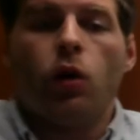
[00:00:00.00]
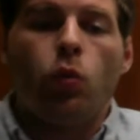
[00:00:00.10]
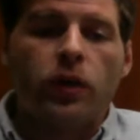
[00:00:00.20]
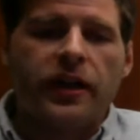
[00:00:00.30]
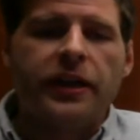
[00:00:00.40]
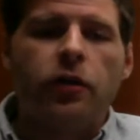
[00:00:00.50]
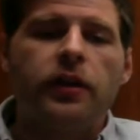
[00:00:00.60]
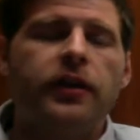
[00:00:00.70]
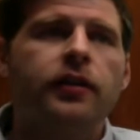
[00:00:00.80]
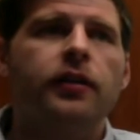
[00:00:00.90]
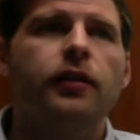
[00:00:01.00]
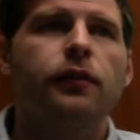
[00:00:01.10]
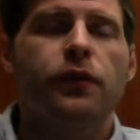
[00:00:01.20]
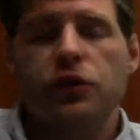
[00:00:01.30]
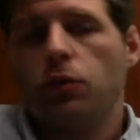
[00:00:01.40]
When integrating
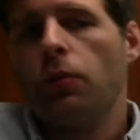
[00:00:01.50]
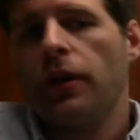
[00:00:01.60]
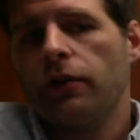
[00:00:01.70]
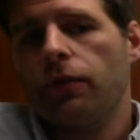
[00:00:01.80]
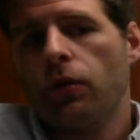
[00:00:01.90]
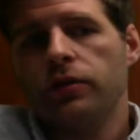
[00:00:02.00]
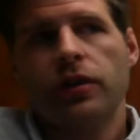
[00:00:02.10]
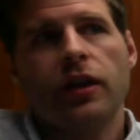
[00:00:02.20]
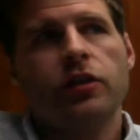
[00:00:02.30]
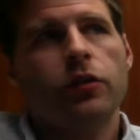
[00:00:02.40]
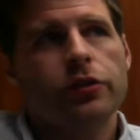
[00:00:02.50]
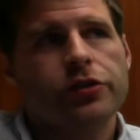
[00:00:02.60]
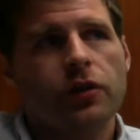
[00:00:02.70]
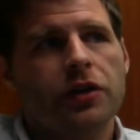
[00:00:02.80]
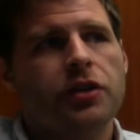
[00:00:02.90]
visual metaphors into your
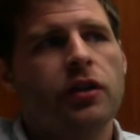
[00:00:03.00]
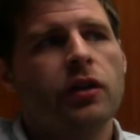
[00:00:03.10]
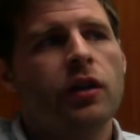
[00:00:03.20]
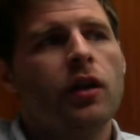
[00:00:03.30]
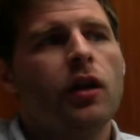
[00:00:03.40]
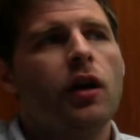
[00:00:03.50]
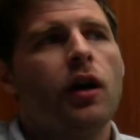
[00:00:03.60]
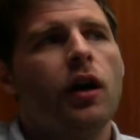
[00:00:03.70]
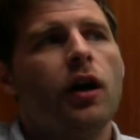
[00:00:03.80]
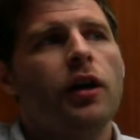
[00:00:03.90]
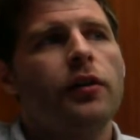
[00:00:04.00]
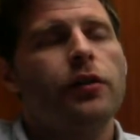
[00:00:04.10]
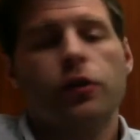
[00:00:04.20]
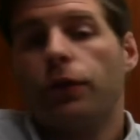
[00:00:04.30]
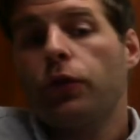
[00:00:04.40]
instruction, there
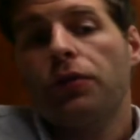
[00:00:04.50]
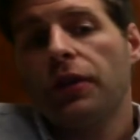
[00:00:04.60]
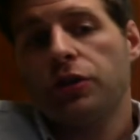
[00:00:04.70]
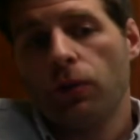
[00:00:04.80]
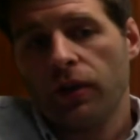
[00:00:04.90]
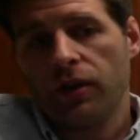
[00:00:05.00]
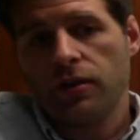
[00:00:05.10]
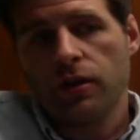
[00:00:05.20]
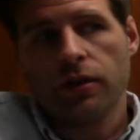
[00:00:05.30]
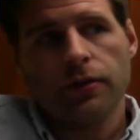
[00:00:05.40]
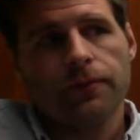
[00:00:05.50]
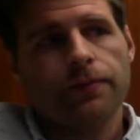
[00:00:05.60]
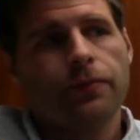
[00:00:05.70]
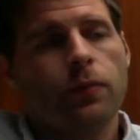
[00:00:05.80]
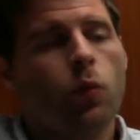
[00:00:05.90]
are a few things you want to consider.
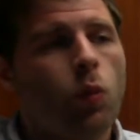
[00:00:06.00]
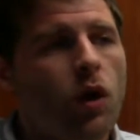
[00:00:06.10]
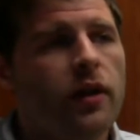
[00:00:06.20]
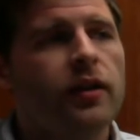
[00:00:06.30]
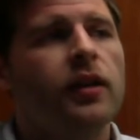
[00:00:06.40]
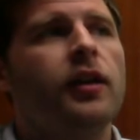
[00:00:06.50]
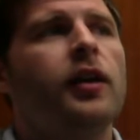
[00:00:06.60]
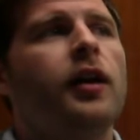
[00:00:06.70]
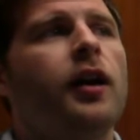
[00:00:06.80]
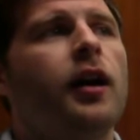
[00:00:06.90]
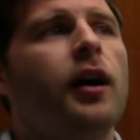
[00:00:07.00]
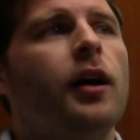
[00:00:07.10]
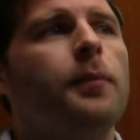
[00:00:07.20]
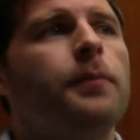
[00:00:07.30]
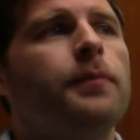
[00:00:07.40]
One
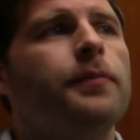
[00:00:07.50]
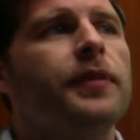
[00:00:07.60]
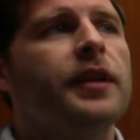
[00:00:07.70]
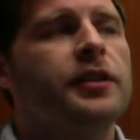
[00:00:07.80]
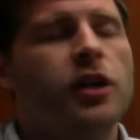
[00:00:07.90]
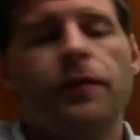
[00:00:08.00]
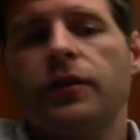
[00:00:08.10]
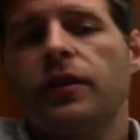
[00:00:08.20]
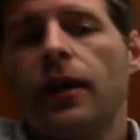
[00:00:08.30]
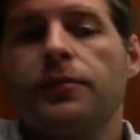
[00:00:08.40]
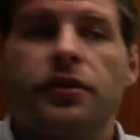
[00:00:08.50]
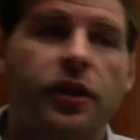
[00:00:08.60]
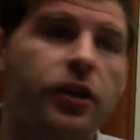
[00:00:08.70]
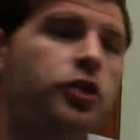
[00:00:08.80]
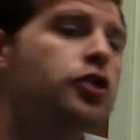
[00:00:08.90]
is oftentimes the
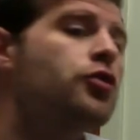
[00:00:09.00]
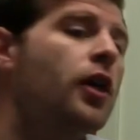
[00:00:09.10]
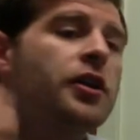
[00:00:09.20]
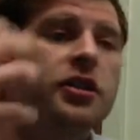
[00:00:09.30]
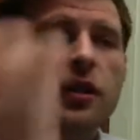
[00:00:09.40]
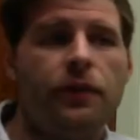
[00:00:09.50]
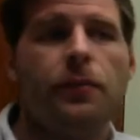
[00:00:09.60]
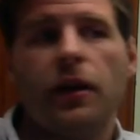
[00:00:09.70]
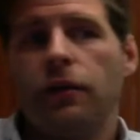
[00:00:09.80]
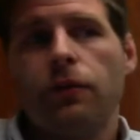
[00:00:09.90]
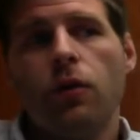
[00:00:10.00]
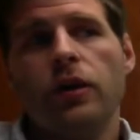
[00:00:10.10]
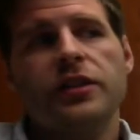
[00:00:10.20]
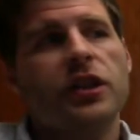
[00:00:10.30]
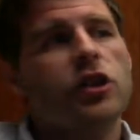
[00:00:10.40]
construction of the metaphor
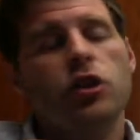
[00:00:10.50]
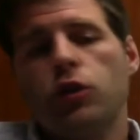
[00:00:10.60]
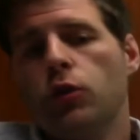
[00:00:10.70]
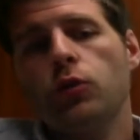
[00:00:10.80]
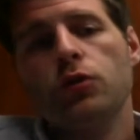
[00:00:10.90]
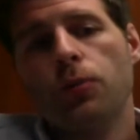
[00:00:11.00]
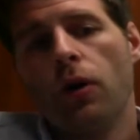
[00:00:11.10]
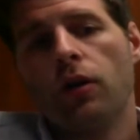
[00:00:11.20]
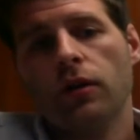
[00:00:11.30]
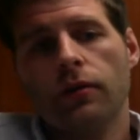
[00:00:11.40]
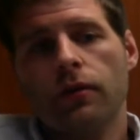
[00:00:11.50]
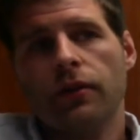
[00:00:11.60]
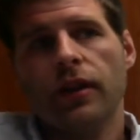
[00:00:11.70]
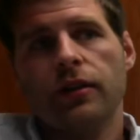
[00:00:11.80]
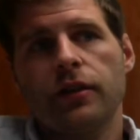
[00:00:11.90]
is a huge part of
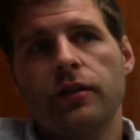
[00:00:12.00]
that